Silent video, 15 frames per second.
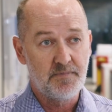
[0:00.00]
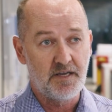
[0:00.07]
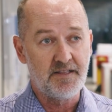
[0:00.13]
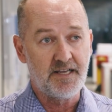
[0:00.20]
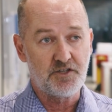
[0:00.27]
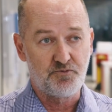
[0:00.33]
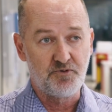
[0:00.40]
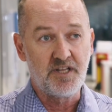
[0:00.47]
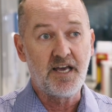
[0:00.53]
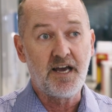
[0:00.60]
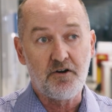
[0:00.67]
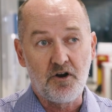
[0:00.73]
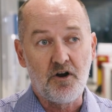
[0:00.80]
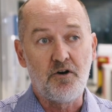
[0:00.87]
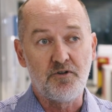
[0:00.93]
And that's really our
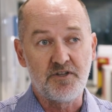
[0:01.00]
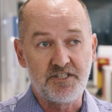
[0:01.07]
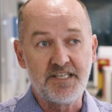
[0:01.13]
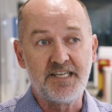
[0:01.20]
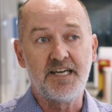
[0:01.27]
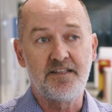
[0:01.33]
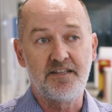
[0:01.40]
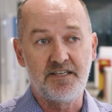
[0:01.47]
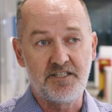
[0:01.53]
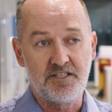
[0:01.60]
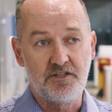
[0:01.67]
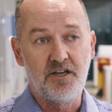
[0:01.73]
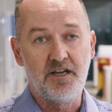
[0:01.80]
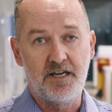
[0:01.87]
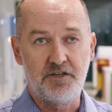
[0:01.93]
goal, is to get these
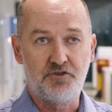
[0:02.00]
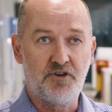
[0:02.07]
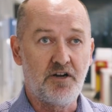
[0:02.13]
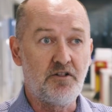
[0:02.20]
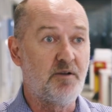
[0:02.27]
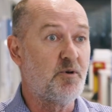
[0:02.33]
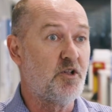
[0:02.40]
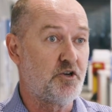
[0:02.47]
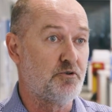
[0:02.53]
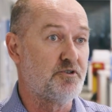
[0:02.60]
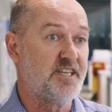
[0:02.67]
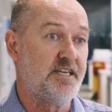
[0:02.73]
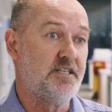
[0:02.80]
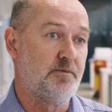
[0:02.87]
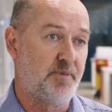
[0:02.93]
drug-like molecules
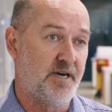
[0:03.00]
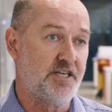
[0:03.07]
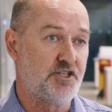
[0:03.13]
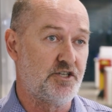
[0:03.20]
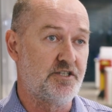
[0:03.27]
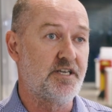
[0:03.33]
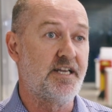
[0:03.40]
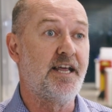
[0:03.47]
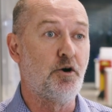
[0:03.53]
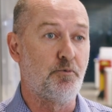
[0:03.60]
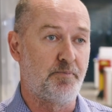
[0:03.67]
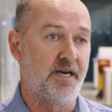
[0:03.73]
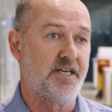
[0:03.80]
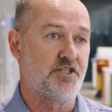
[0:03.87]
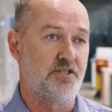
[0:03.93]
into patients and help
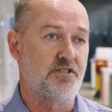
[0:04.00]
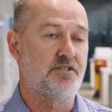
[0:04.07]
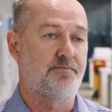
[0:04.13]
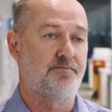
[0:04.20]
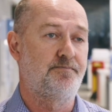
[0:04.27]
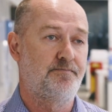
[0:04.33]
patients.